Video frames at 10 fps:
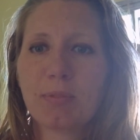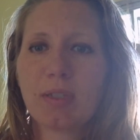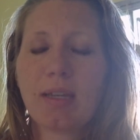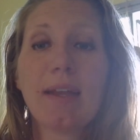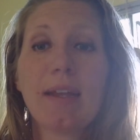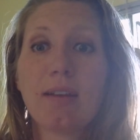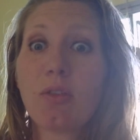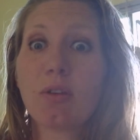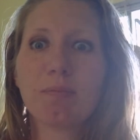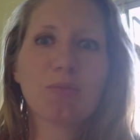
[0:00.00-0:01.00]

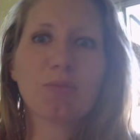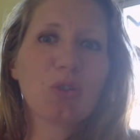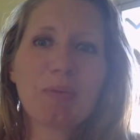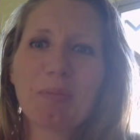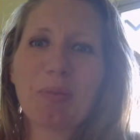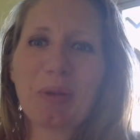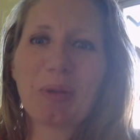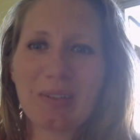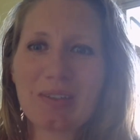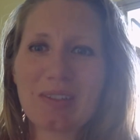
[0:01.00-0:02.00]
other shrubs and
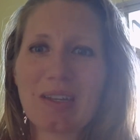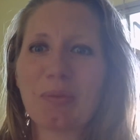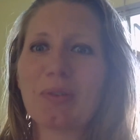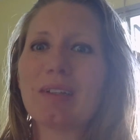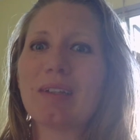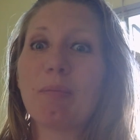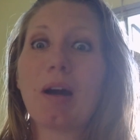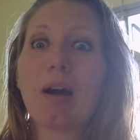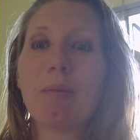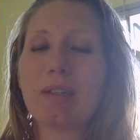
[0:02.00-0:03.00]
perennials that really
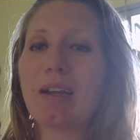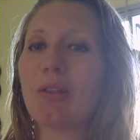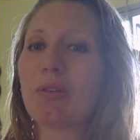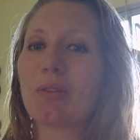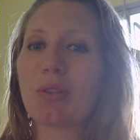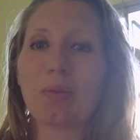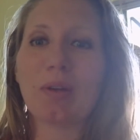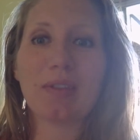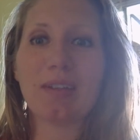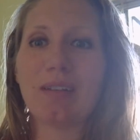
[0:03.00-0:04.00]
pop in color throughout
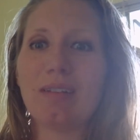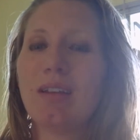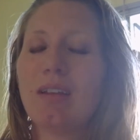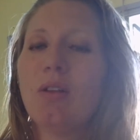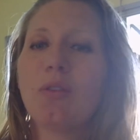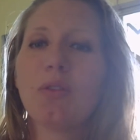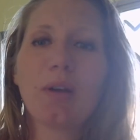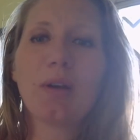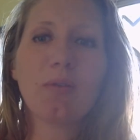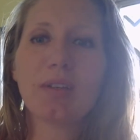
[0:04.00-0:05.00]

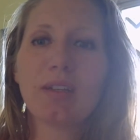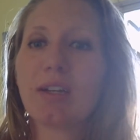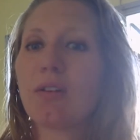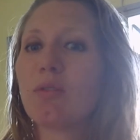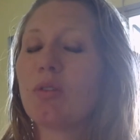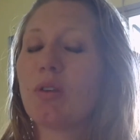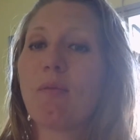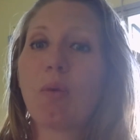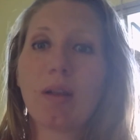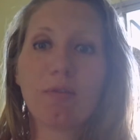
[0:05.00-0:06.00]
all the year. The
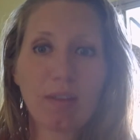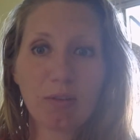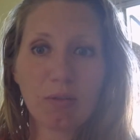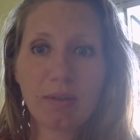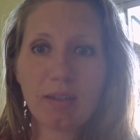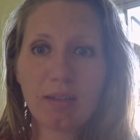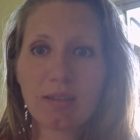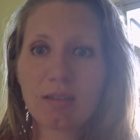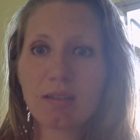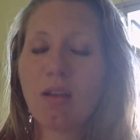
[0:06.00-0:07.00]
wildflower
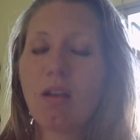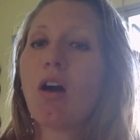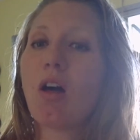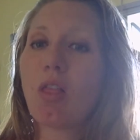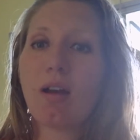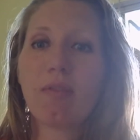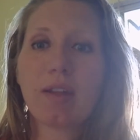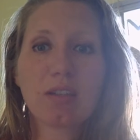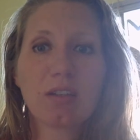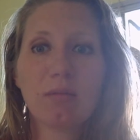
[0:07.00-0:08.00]
mix, a lot of
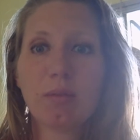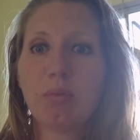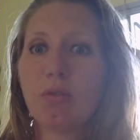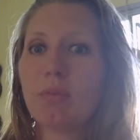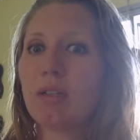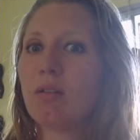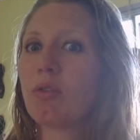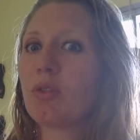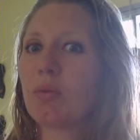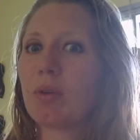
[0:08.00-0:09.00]
that's going to be blooming
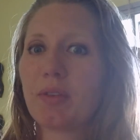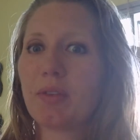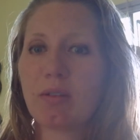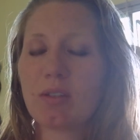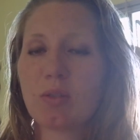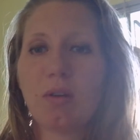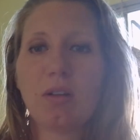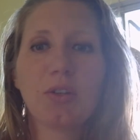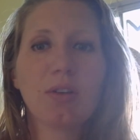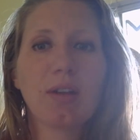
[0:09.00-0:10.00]
throughout the year as well.
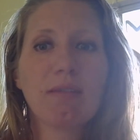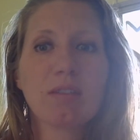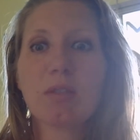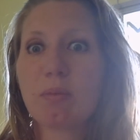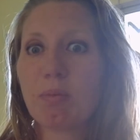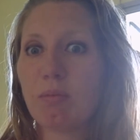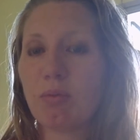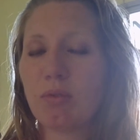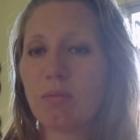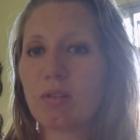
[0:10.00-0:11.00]
You're going to have some spring
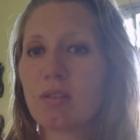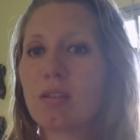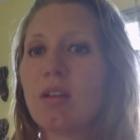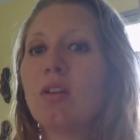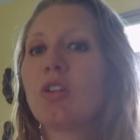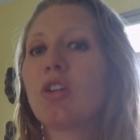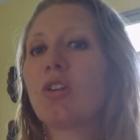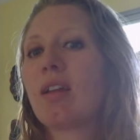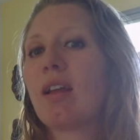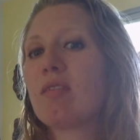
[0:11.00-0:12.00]
bloomers. You're going
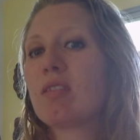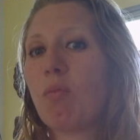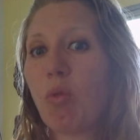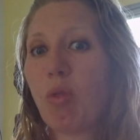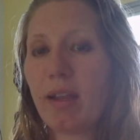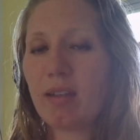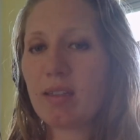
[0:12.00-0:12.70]
to have some late